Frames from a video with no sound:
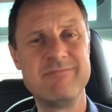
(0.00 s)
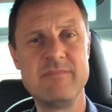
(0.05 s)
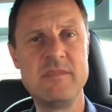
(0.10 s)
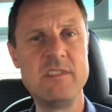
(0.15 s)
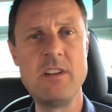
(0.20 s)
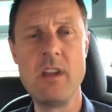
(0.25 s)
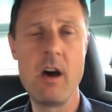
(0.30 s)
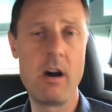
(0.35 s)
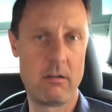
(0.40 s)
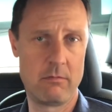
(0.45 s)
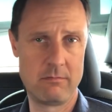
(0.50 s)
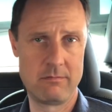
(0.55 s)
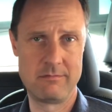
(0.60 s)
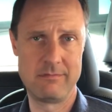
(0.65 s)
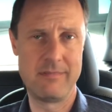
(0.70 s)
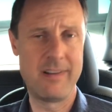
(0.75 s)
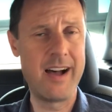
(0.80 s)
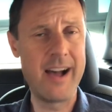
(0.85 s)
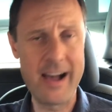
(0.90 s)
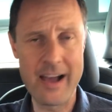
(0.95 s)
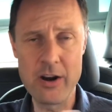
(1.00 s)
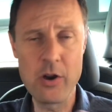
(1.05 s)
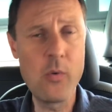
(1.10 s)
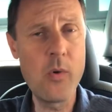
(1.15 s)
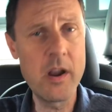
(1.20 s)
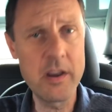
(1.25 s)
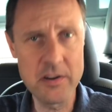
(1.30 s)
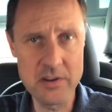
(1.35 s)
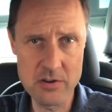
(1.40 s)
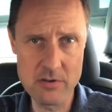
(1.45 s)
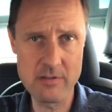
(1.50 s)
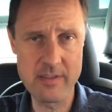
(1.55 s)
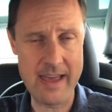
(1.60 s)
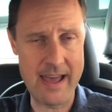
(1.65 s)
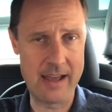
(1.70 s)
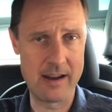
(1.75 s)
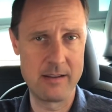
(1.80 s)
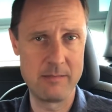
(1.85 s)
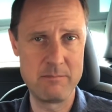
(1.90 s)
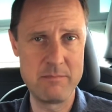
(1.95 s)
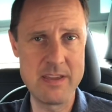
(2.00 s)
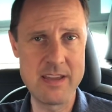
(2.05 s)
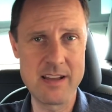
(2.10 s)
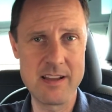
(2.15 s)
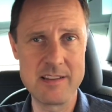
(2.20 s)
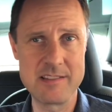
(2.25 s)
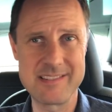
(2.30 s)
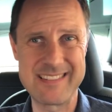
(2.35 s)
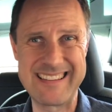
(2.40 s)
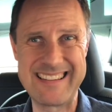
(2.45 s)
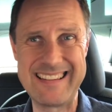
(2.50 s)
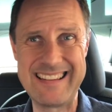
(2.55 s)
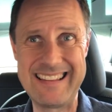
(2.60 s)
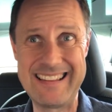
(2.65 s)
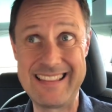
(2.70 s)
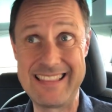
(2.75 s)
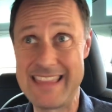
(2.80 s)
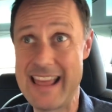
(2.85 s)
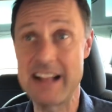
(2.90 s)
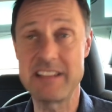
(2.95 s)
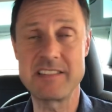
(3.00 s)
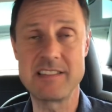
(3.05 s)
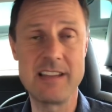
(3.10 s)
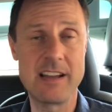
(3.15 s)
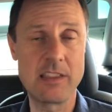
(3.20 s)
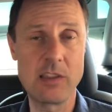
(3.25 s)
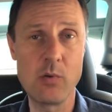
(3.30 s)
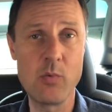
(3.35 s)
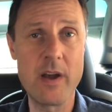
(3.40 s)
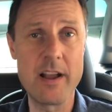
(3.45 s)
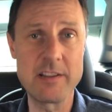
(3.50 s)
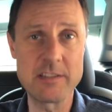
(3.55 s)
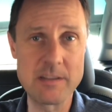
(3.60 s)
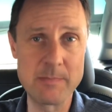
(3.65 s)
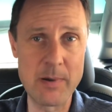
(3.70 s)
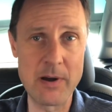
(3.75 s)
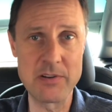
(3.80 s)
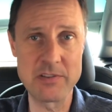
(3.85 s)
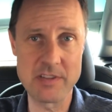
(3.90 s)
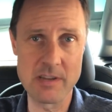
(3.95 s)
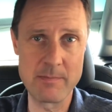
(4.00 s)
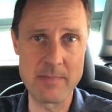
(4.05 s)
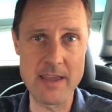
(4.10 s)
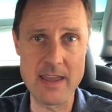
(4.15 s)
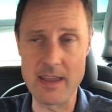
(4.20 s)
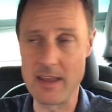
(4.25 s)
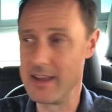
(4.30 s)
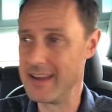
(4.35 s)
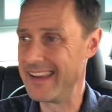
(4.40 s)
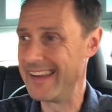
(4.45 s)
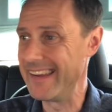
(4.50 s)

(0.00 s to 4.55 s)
no, I don't want to do that, because that's not the way it's supposed to be.